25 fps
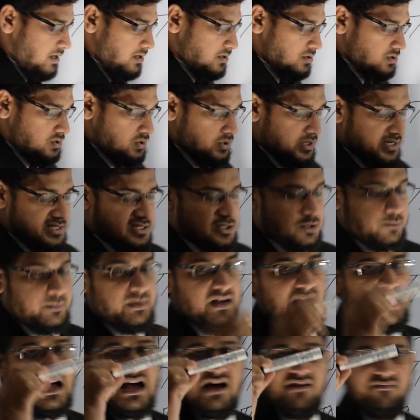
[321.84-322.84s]
So assume
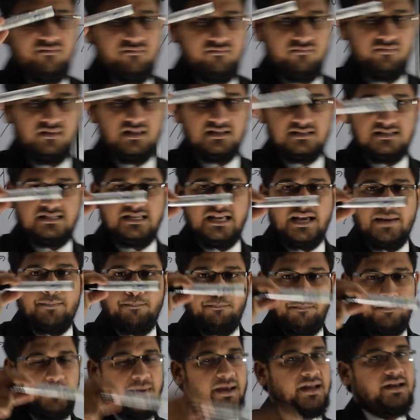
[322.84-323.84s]
I have the
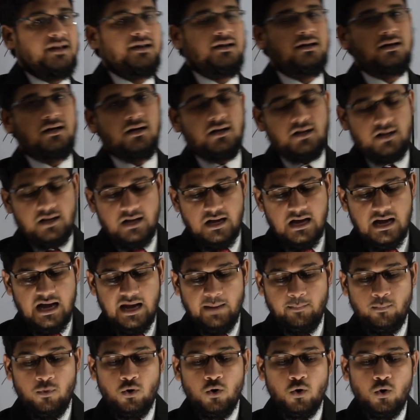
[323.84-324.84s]
same pen, I
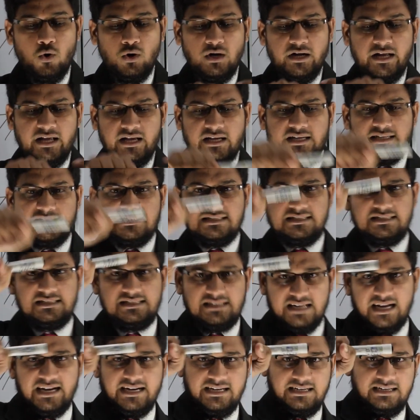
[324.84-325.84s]
am holding it
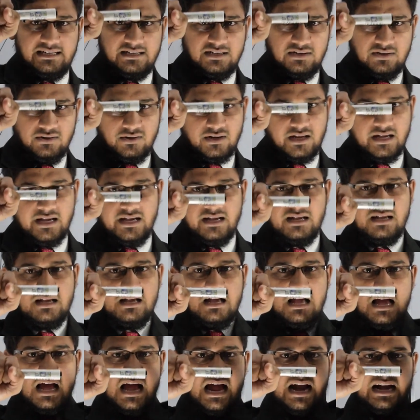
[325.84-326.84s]
tight, okay,
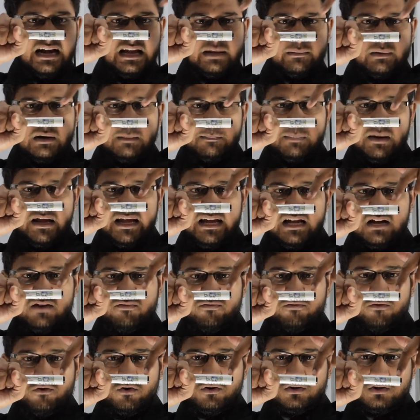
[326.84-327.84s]
and I am applying a
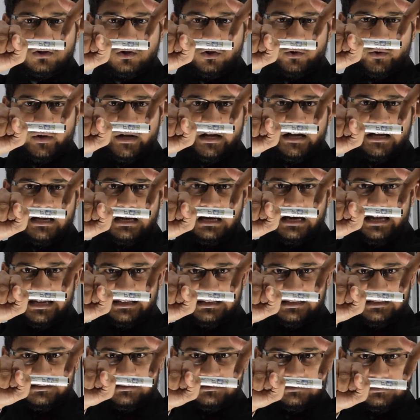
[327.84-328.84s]
force over here like
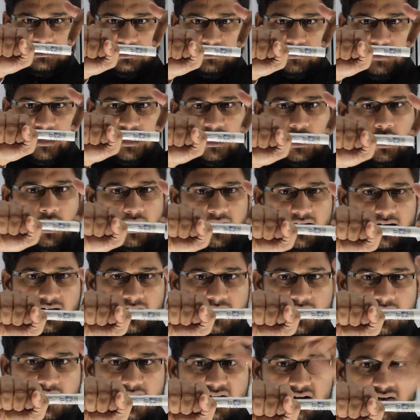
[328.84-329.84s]
this, okay, got it?
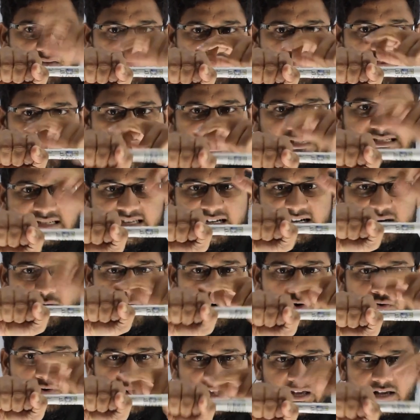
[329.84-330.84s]
Fix it
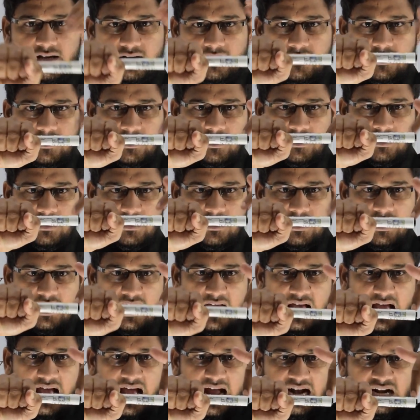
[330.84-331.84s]
over here
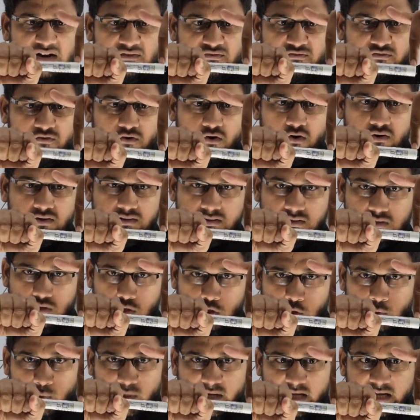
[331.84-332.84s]
and a force
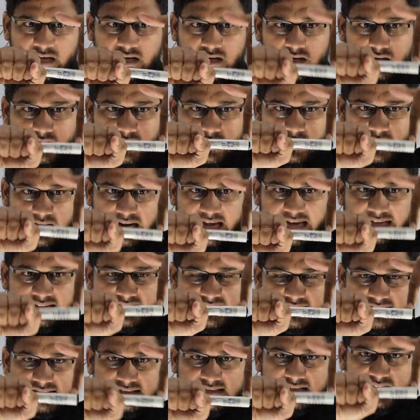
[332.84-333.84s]
over here like
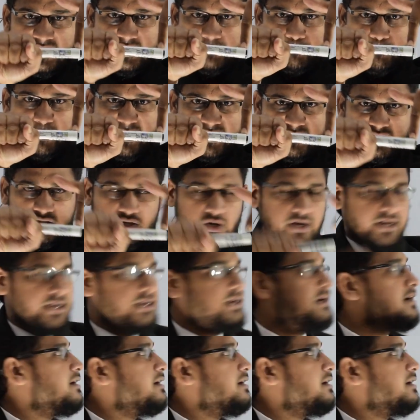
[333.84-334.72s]
this, a pin joint,